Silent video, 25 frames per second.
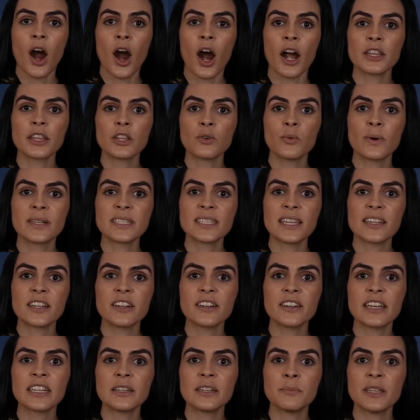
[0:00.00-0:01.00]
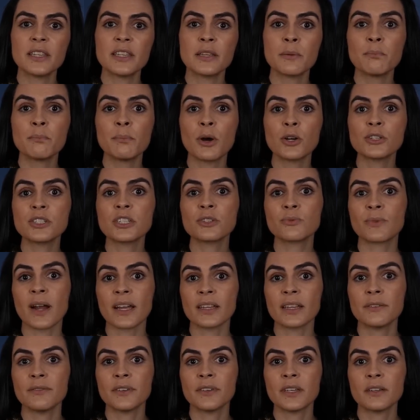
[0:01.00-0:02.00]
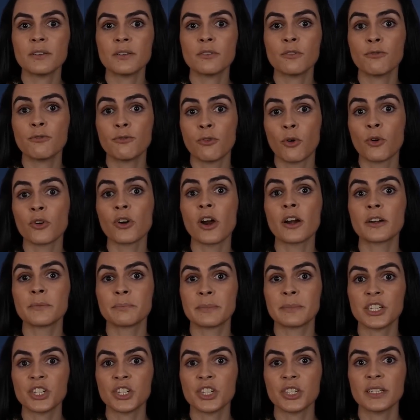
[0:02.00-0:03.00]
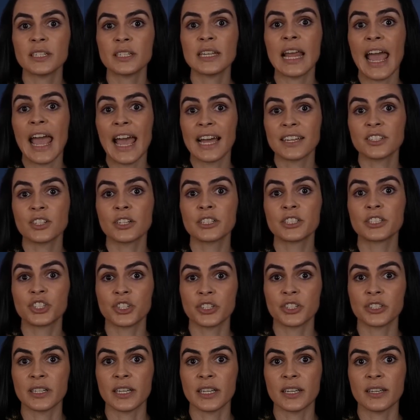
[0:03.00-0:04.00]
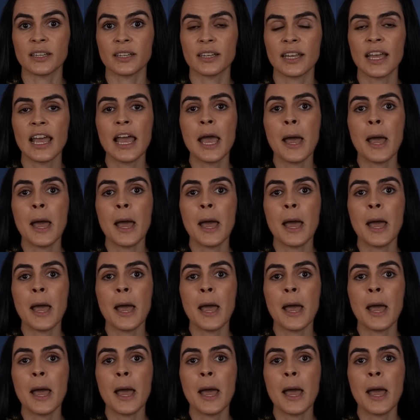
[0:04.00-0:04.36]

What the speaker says: are the ones that are going to be the most relevant for our mission and our journey.